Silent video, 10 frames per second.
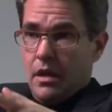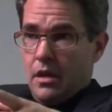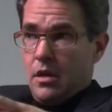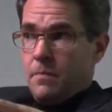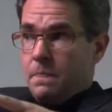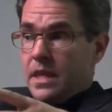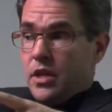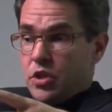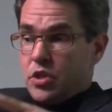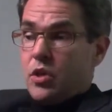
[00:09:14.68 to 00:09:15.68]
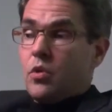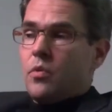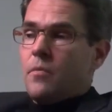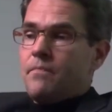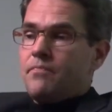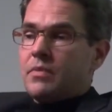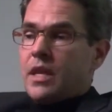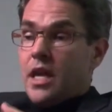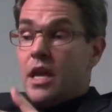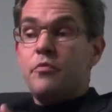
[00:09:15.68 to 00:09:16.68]
Um, so
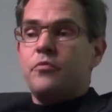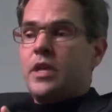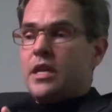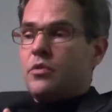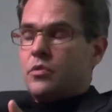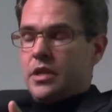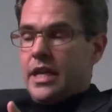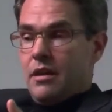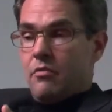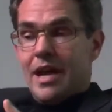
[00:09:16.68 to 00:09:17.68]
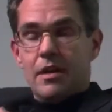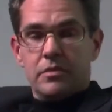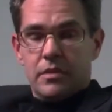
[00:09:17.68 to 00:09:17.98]
if they could get around